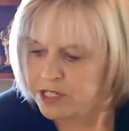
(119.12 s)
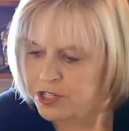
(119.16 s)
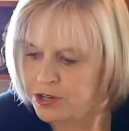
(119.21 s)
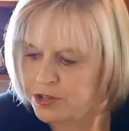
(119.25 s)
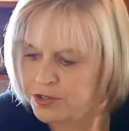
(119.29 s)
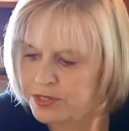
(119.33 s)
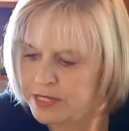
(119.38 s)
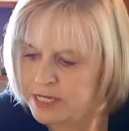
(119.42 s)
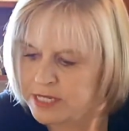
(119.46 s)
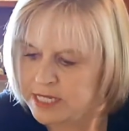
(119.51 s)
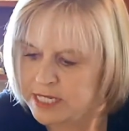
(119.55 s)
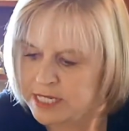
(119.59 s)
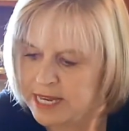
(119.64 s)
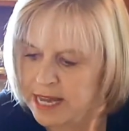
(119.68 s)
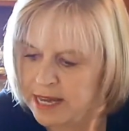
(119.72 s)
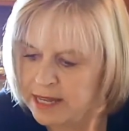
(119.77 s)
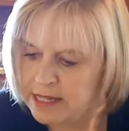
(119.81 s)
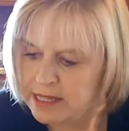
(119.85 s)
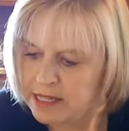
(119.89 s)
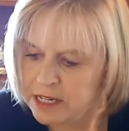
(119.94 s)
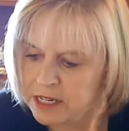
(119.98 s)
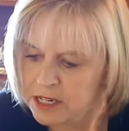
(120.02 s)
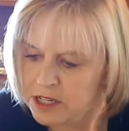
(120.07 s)
turn this
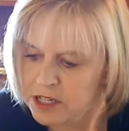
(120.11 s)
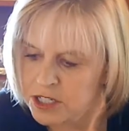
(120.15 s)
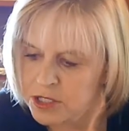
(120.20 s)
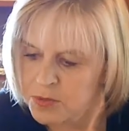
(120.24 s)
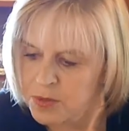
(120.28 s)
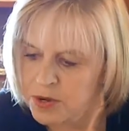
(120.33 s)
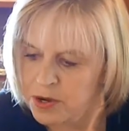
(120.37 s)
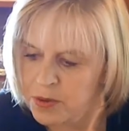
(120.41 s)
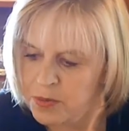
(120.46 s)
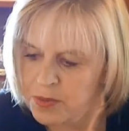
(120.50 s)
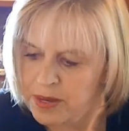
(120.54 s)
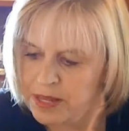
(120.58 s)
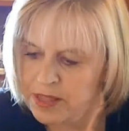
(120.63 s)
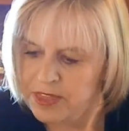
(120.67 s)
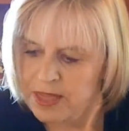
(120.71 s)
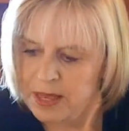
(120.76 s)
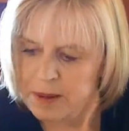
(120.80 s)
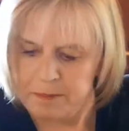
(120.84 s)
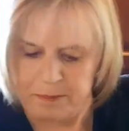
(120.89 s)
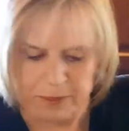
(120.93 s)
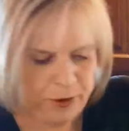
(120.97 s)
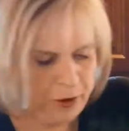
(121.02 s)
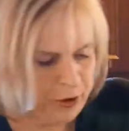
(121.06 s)
down a little because we don't want
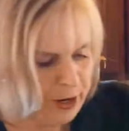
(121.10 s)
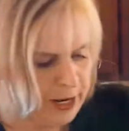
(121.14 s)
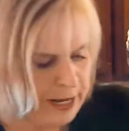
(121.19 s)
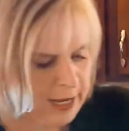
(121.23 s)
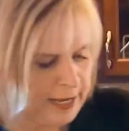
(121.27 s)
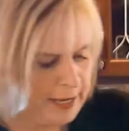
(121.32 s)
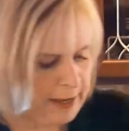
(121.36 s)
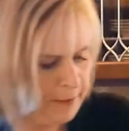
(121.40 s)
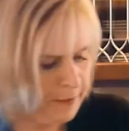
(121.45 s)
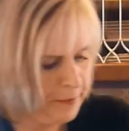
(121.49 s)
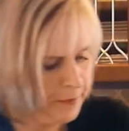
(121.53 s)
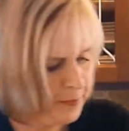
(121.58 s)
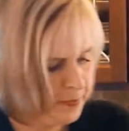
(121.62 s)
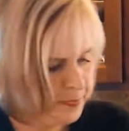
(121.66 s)
anything burning.